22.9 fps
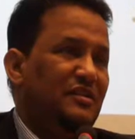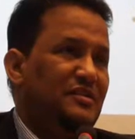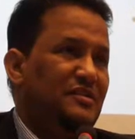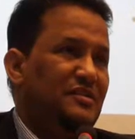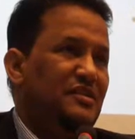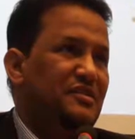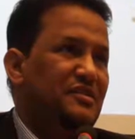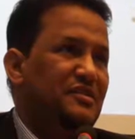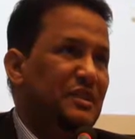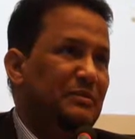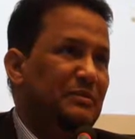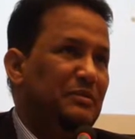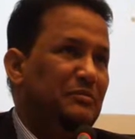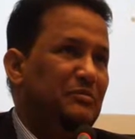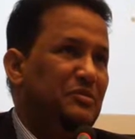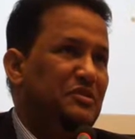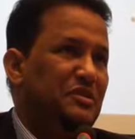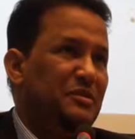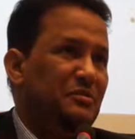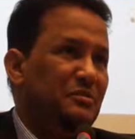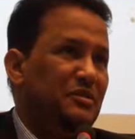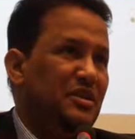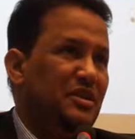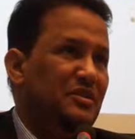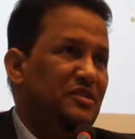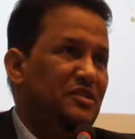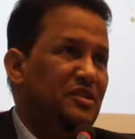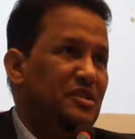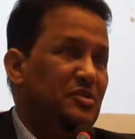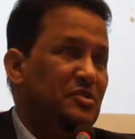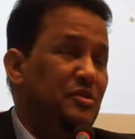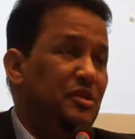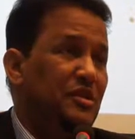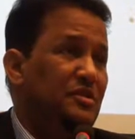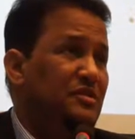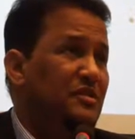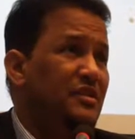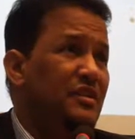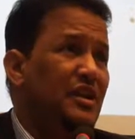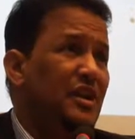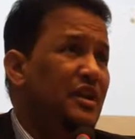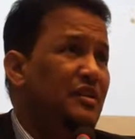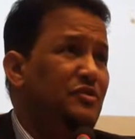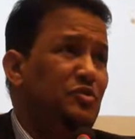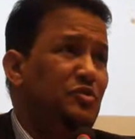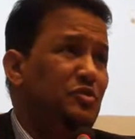system in Muslim countries, they said
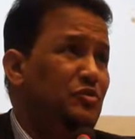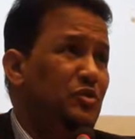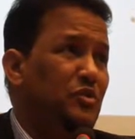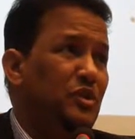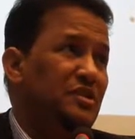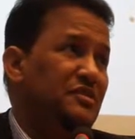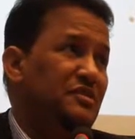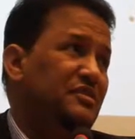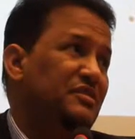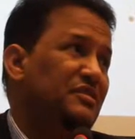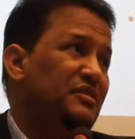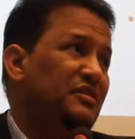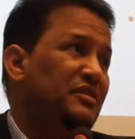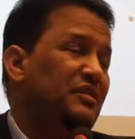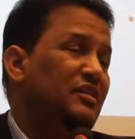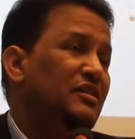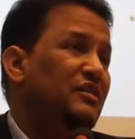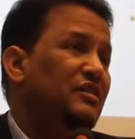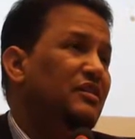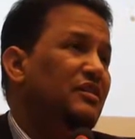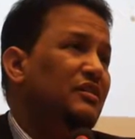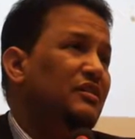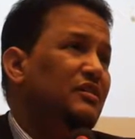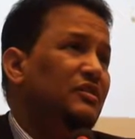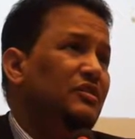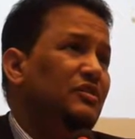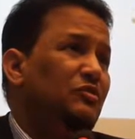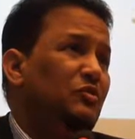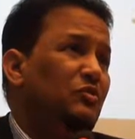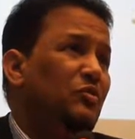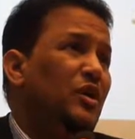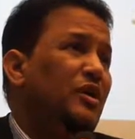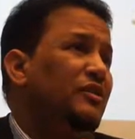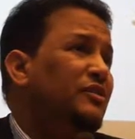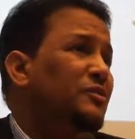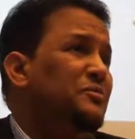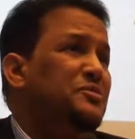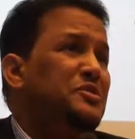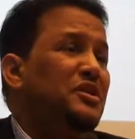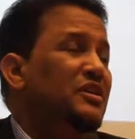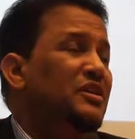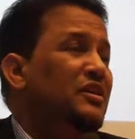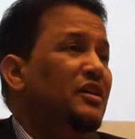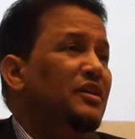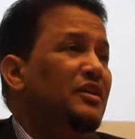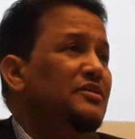there are two ways. One
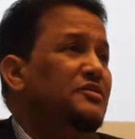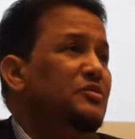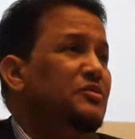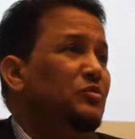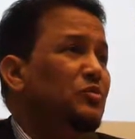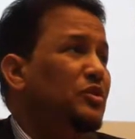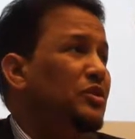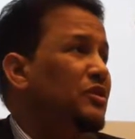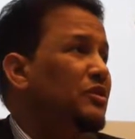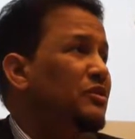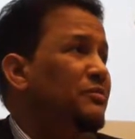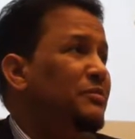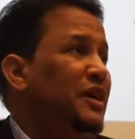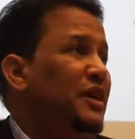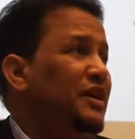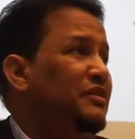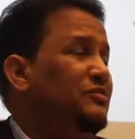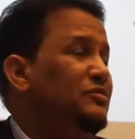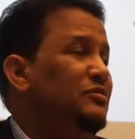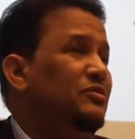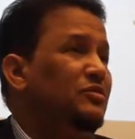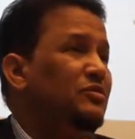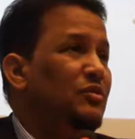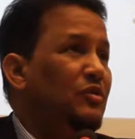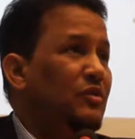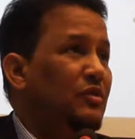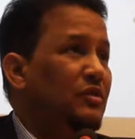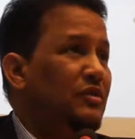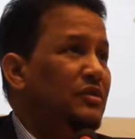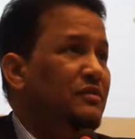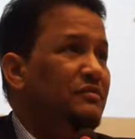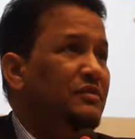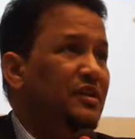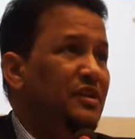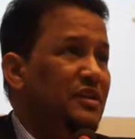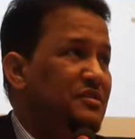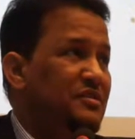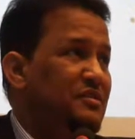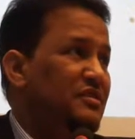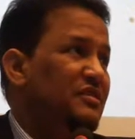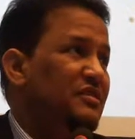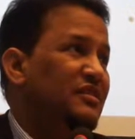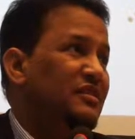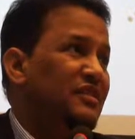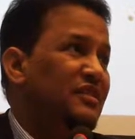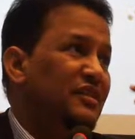option is we go back to all of
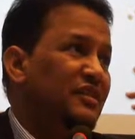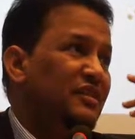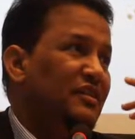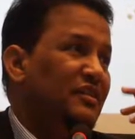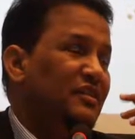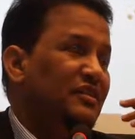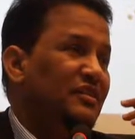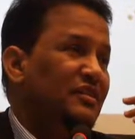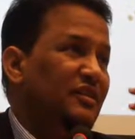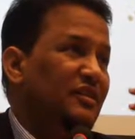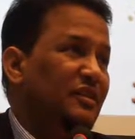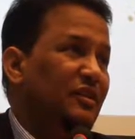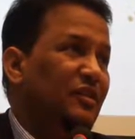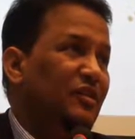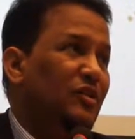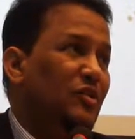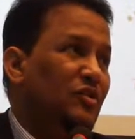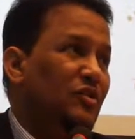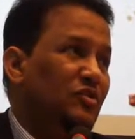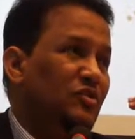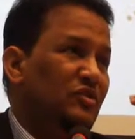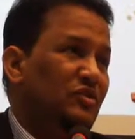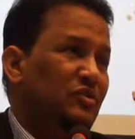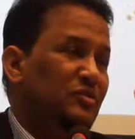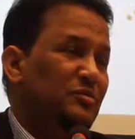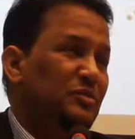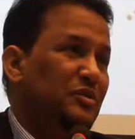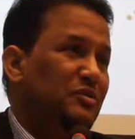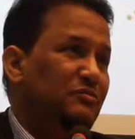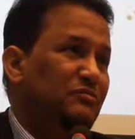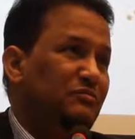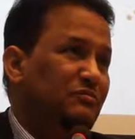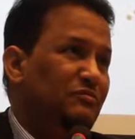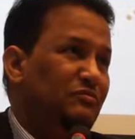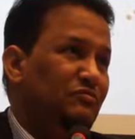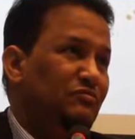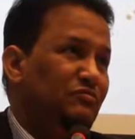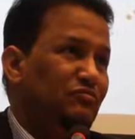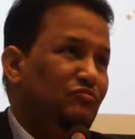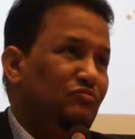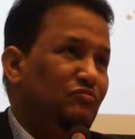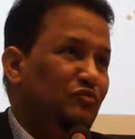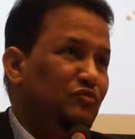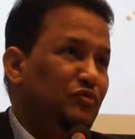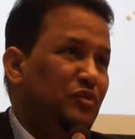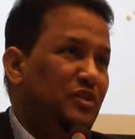these long,
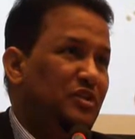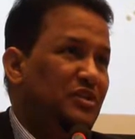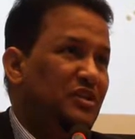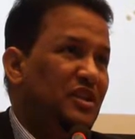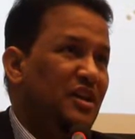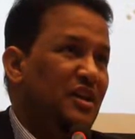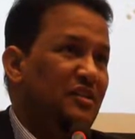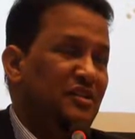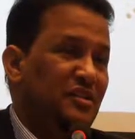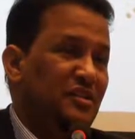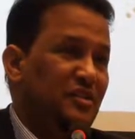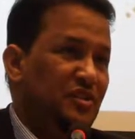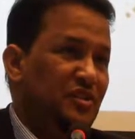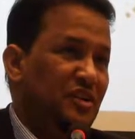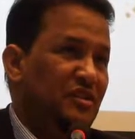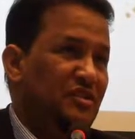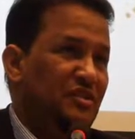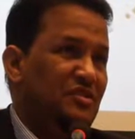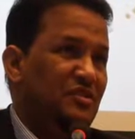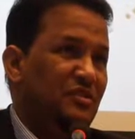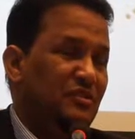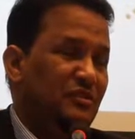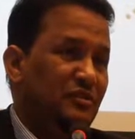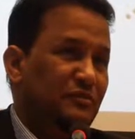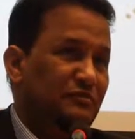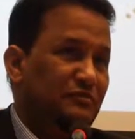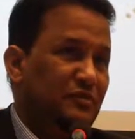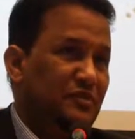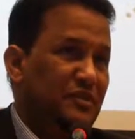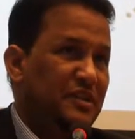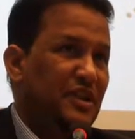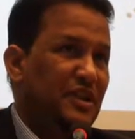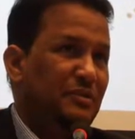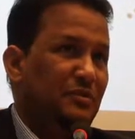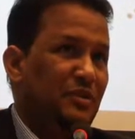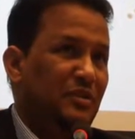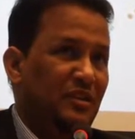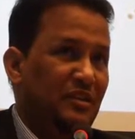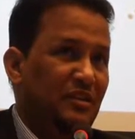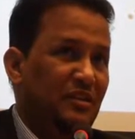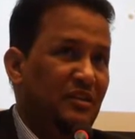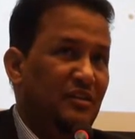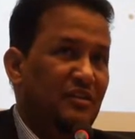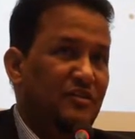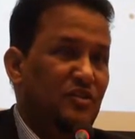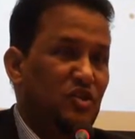1400 years of Islamic
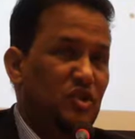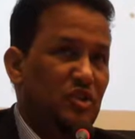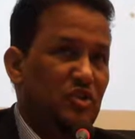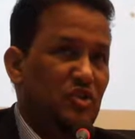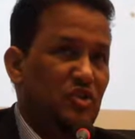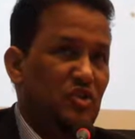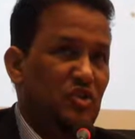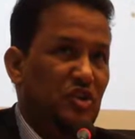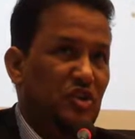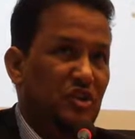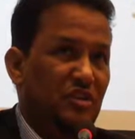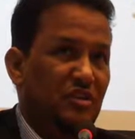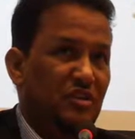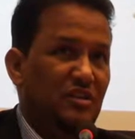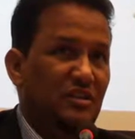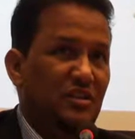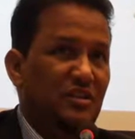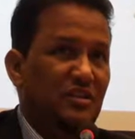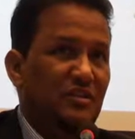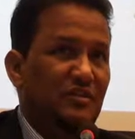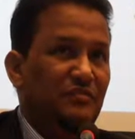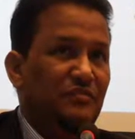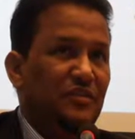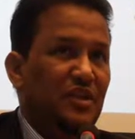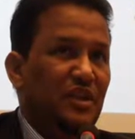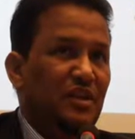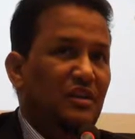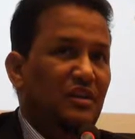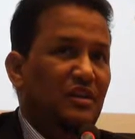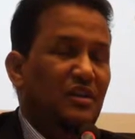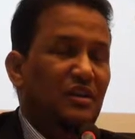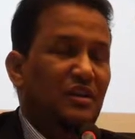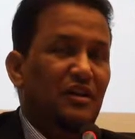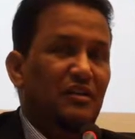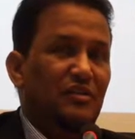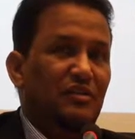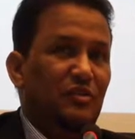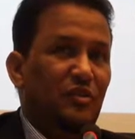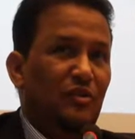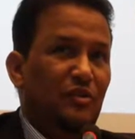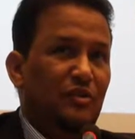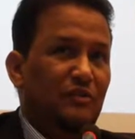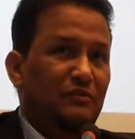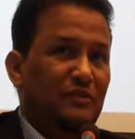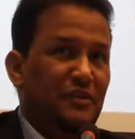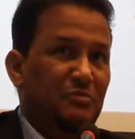legal tradition and
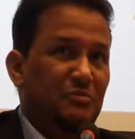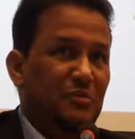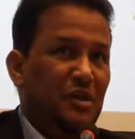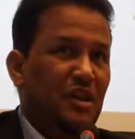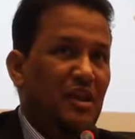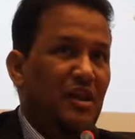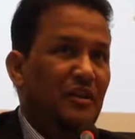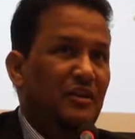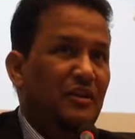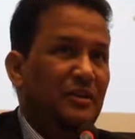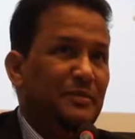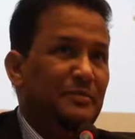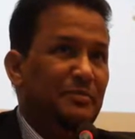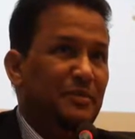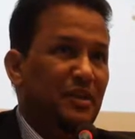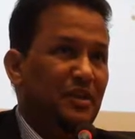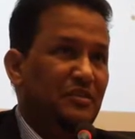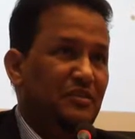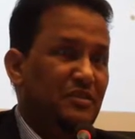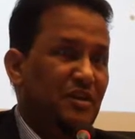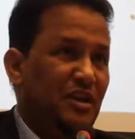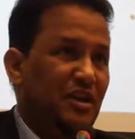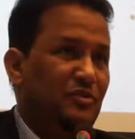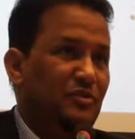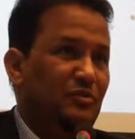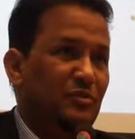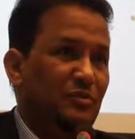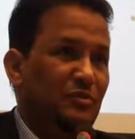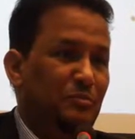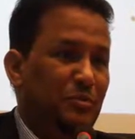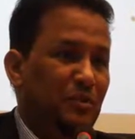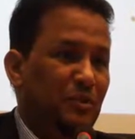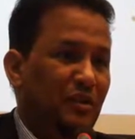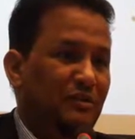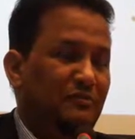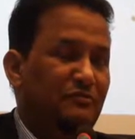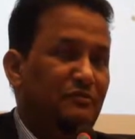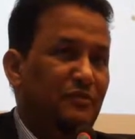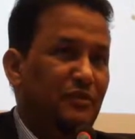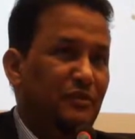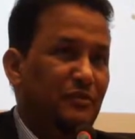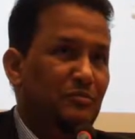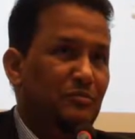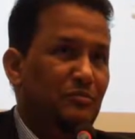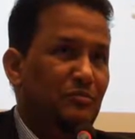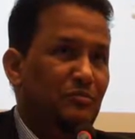all of the madahab and try to build
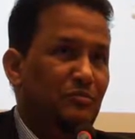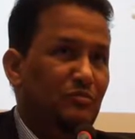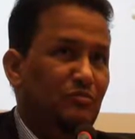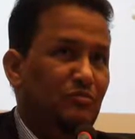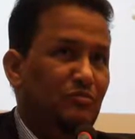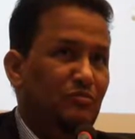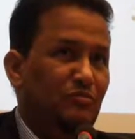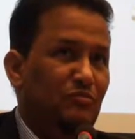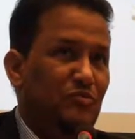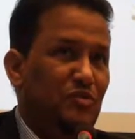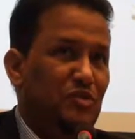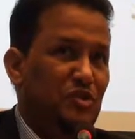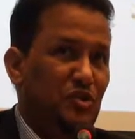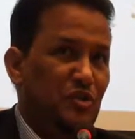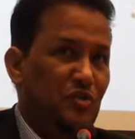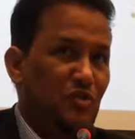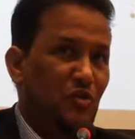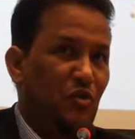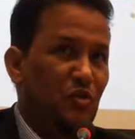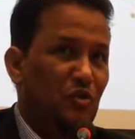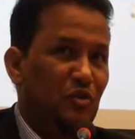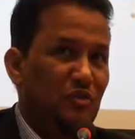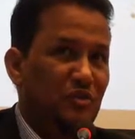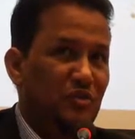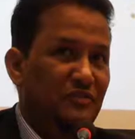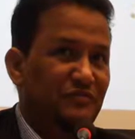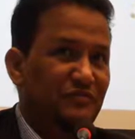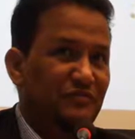from zero.